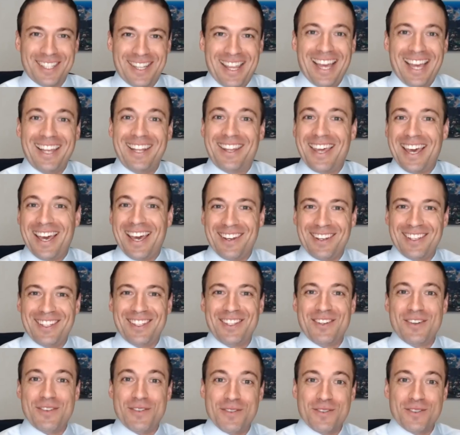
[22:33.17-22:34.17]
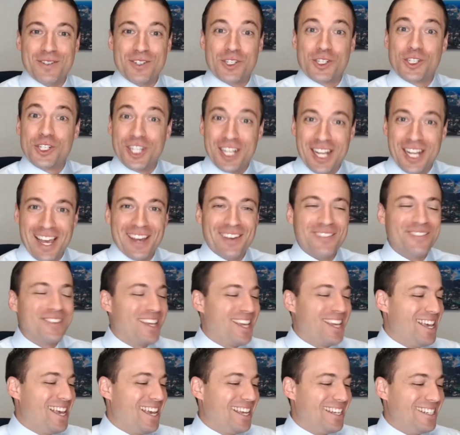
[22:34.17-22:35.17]
that you should have
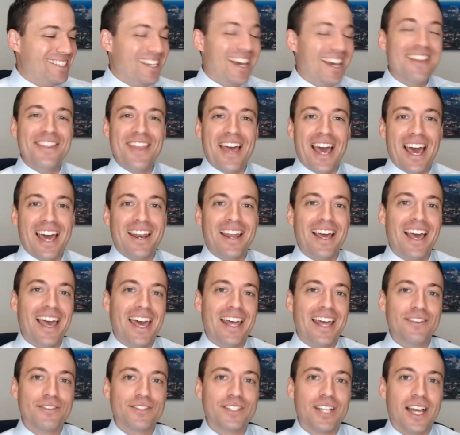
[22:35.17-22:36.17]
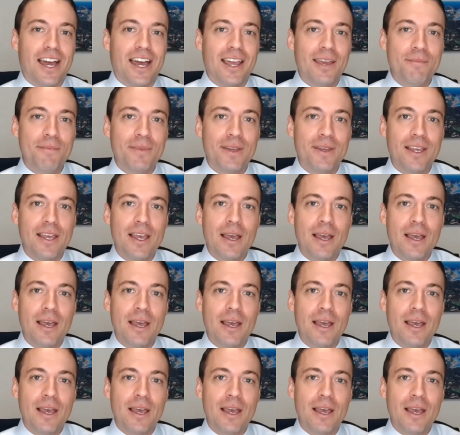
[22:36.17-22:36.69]
done that ahead of time,